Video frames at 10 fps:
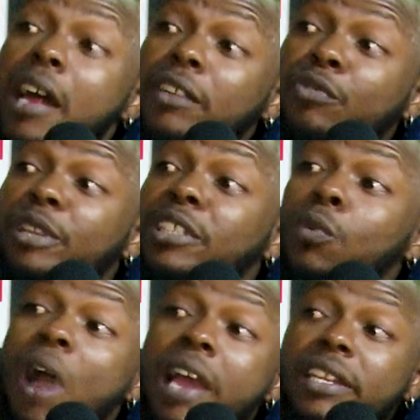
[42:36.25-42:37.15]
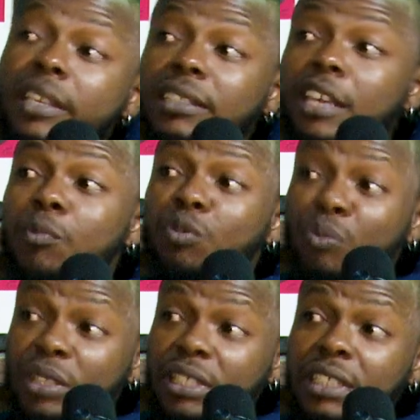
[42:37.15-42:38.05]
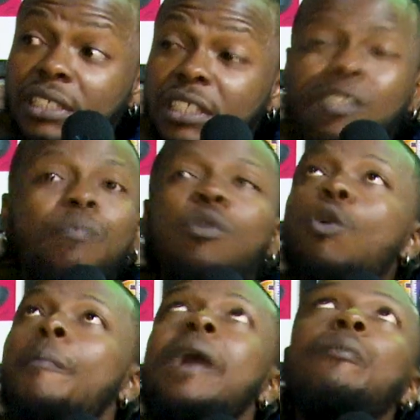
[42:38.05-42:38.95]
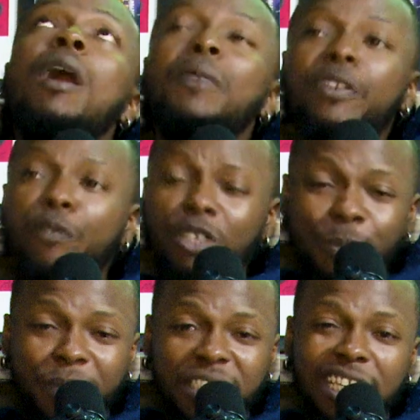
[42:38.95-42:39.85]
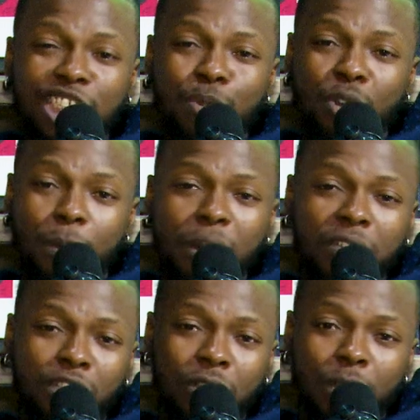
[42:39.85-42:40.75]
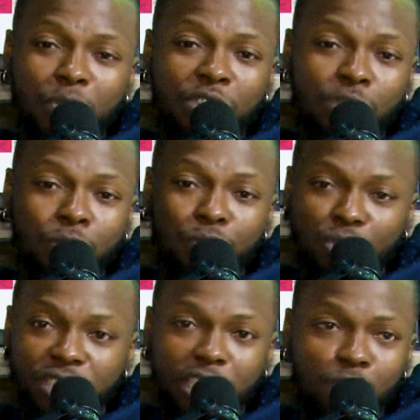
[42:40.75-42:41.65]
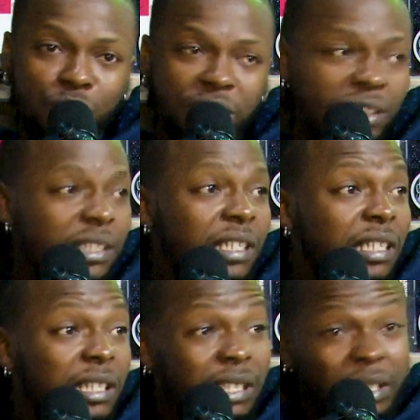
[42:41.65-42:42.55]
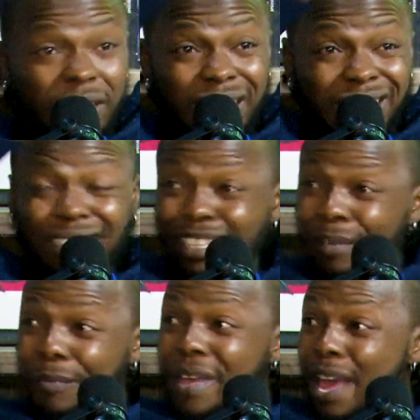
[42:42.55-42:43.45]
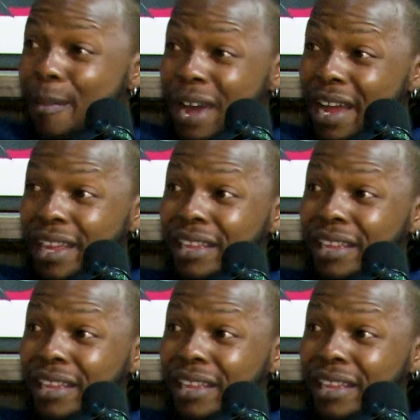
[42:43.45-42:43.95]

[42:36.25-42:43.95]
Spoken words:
And the reason why I did a tape with President Zik, on my mama, the first person I spoke about the collaboration project with is MI.